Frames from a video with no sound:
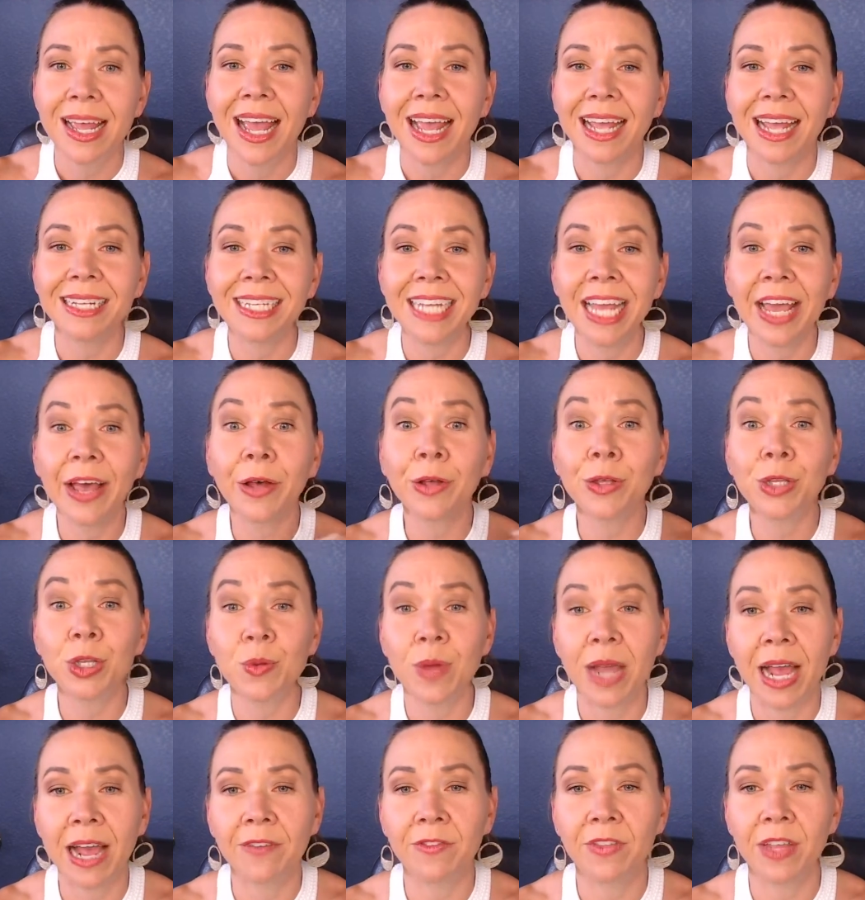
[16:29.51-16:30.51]
until you
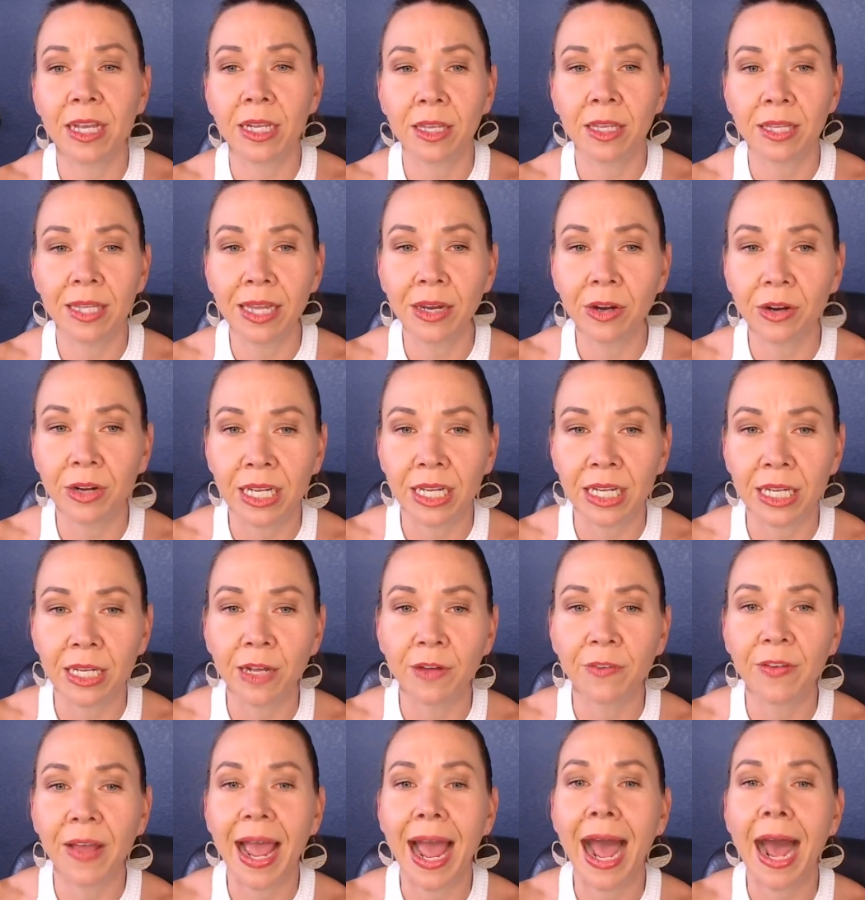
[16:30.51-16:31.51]
have that clarity
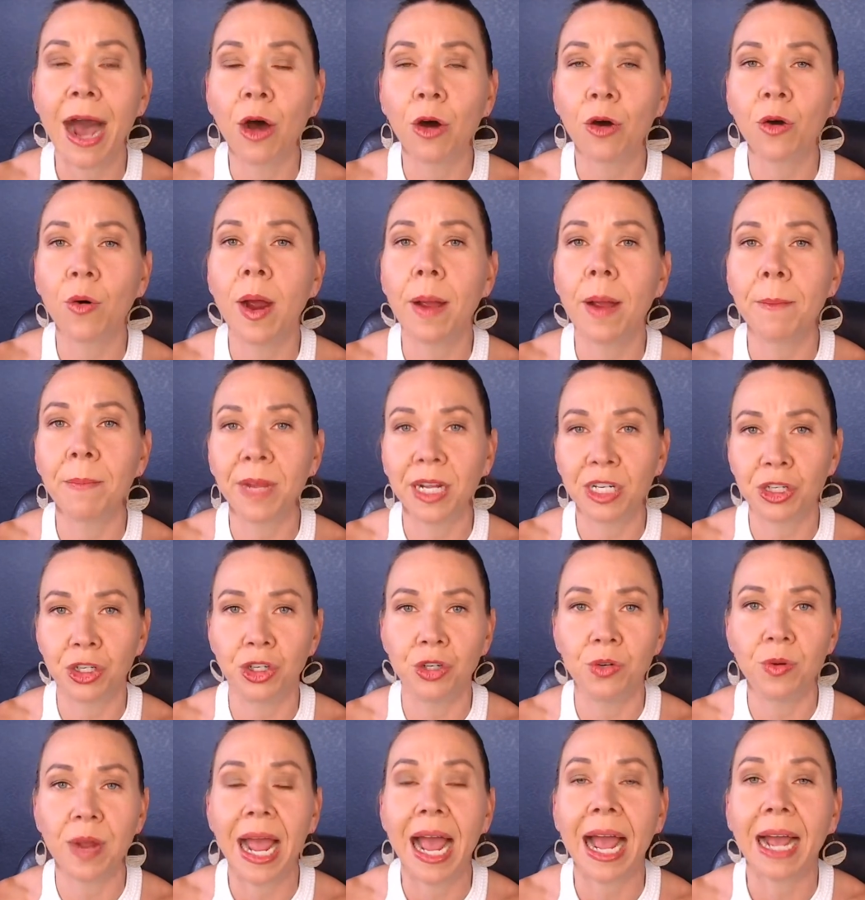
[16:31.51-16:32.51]
of how
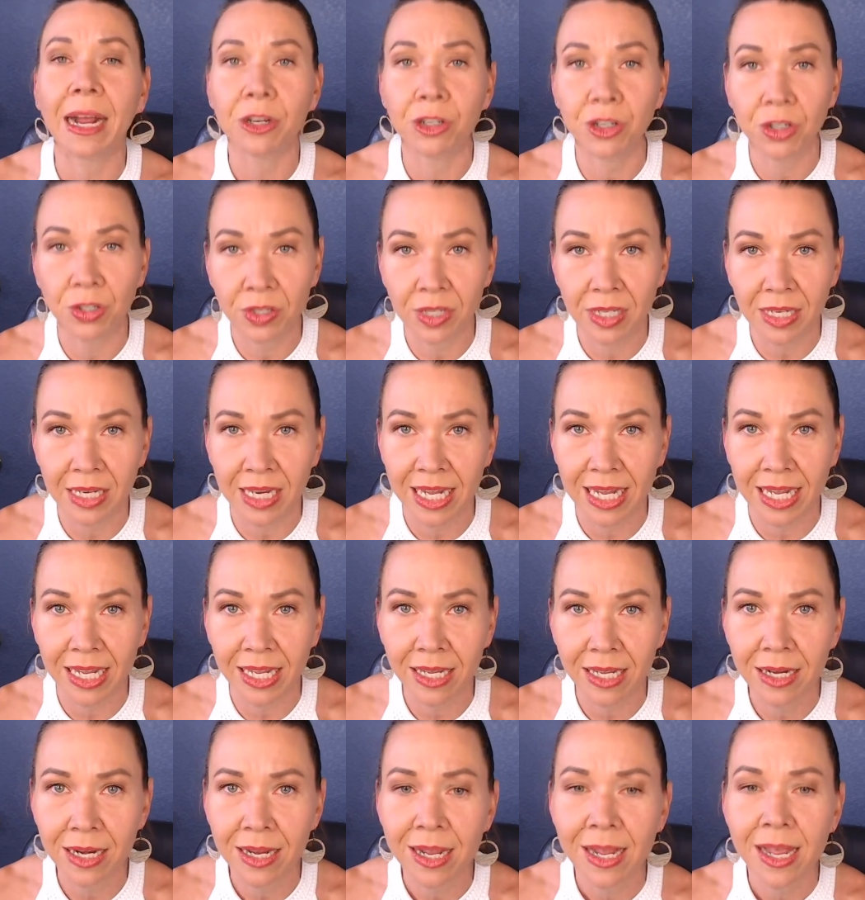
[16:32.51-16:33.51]
much you actually
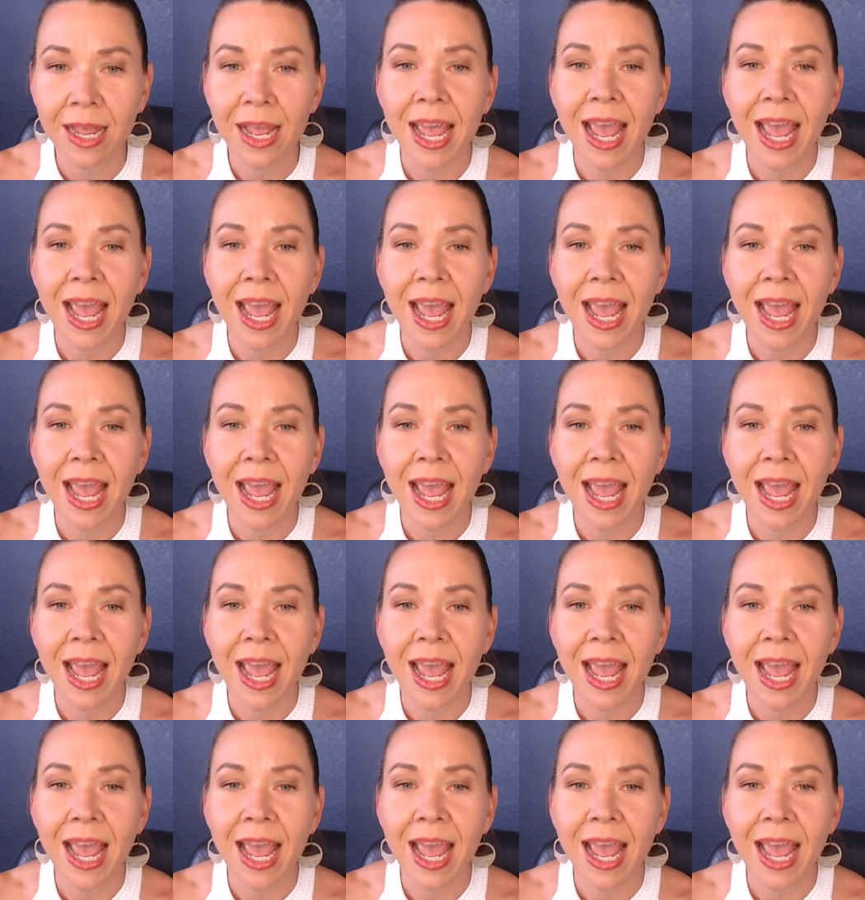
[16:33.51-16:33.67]
need.